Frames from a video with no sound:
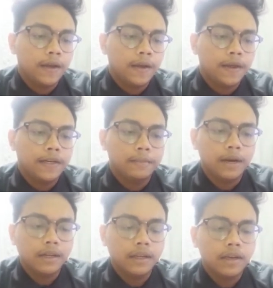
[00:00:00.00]
the
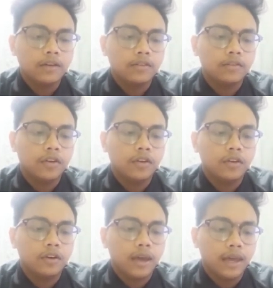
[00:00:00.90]
market
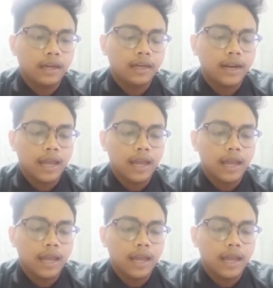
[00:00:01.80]
for an